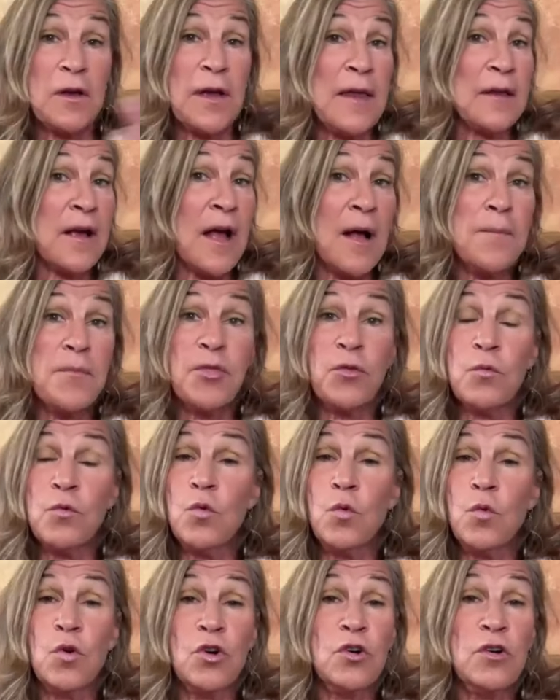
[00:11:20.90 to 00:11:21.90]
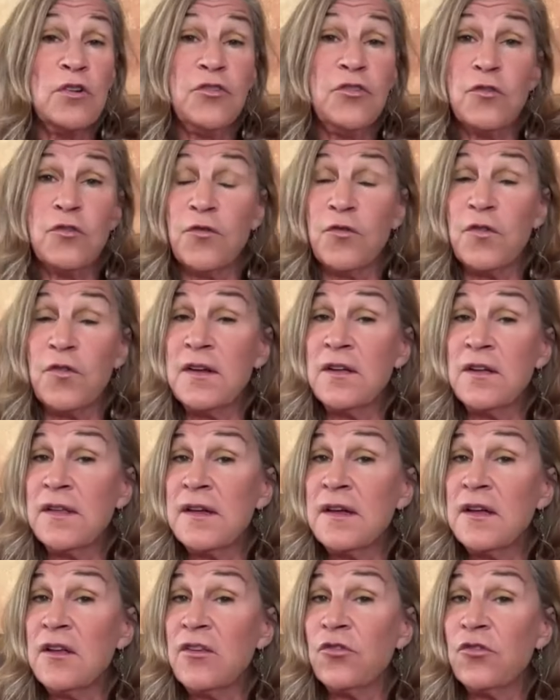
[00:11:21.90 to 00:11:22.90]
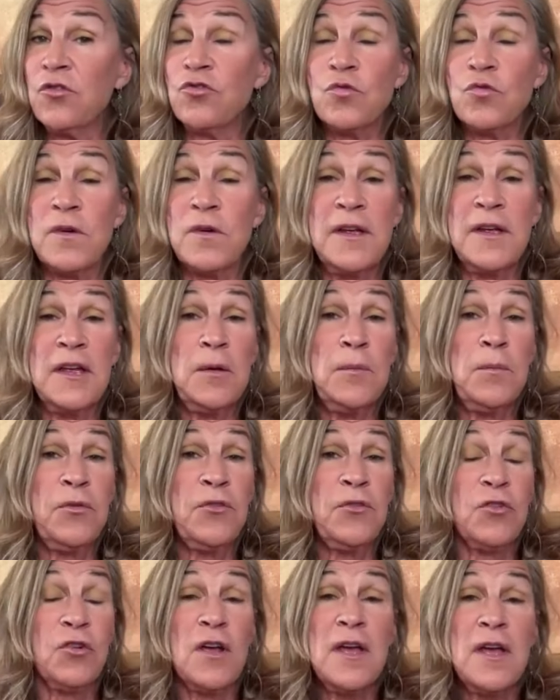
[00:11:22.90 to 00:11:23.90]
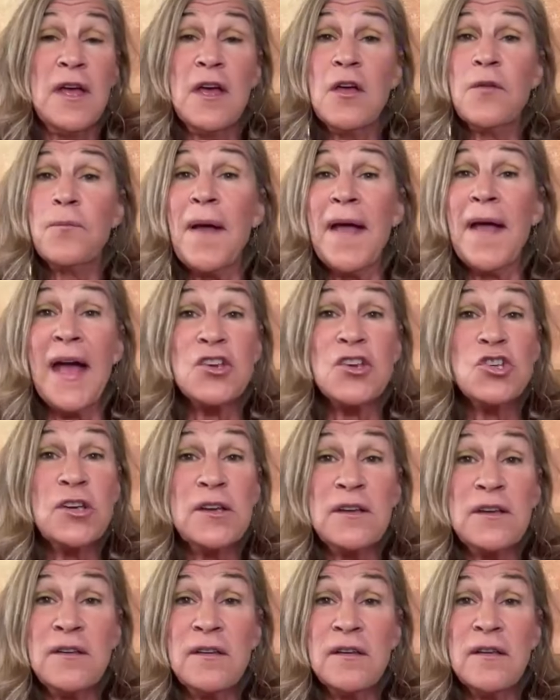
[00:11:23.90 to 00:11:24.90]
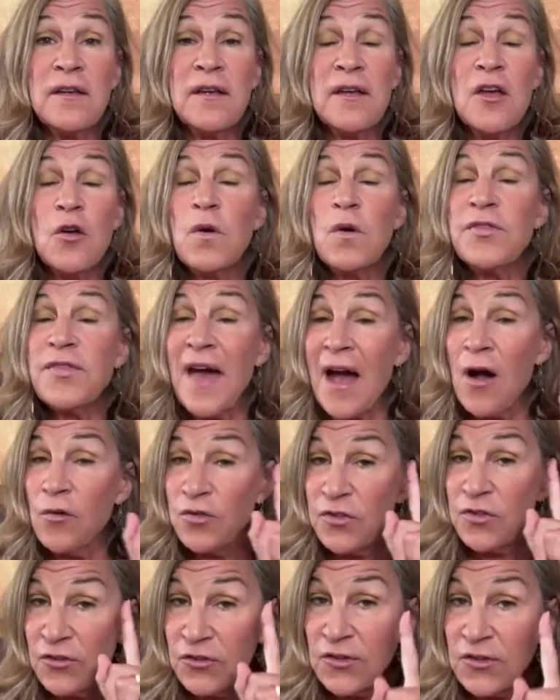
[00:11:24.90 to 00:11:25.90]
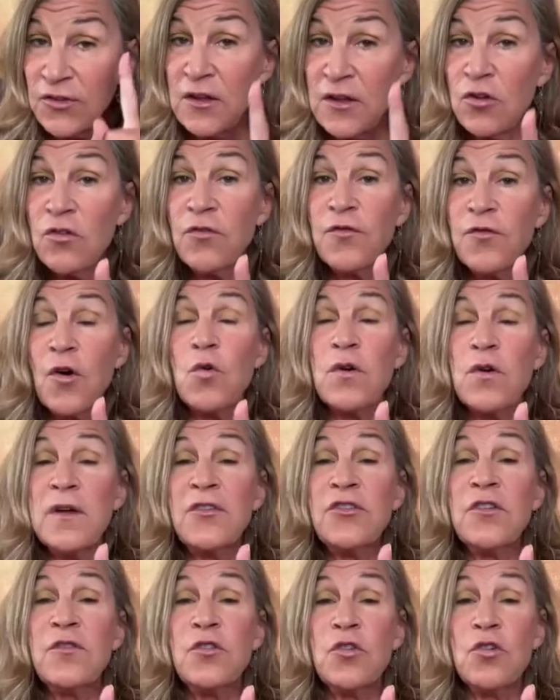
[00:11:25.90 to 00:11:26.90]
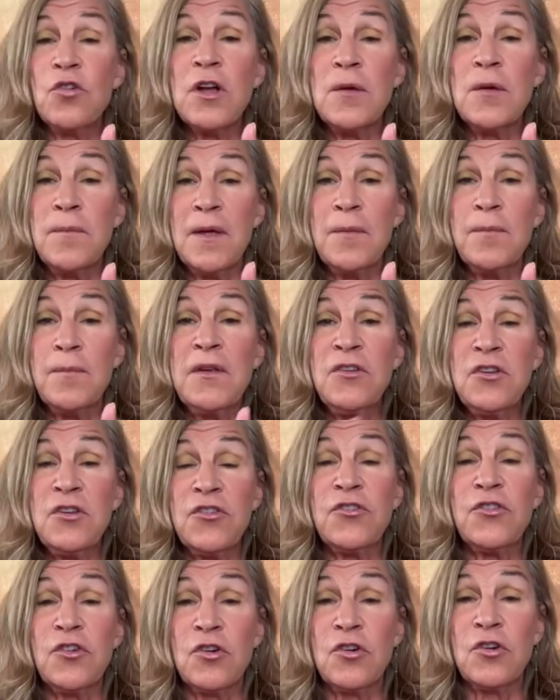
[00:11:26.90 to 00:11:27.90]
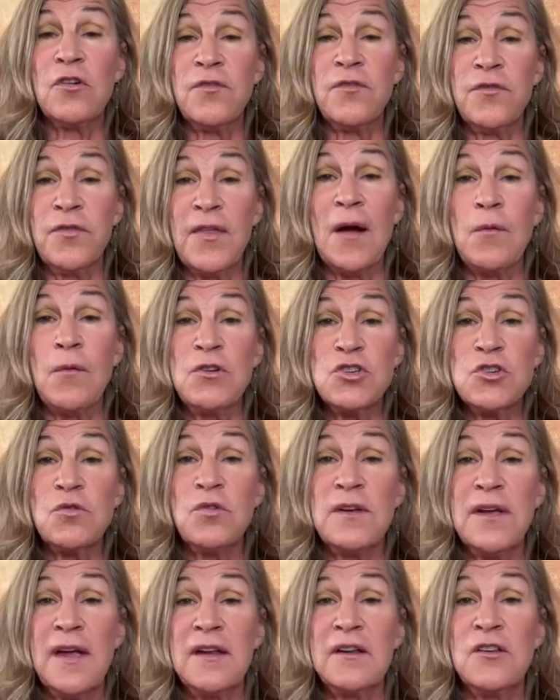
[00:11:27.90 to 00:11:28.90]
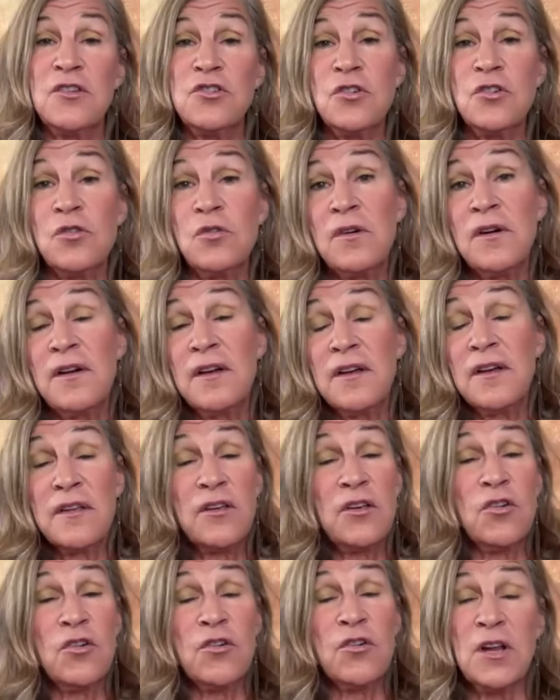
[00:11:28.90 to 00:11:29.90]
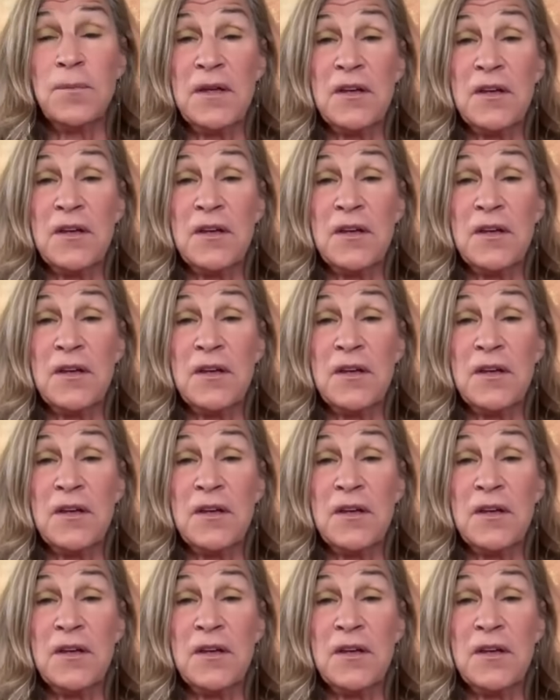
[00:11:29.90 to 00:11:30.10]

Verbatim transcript: can come through words or feelings or dreams or passion, without the single focus of your commitment to serve that which created you, you're going to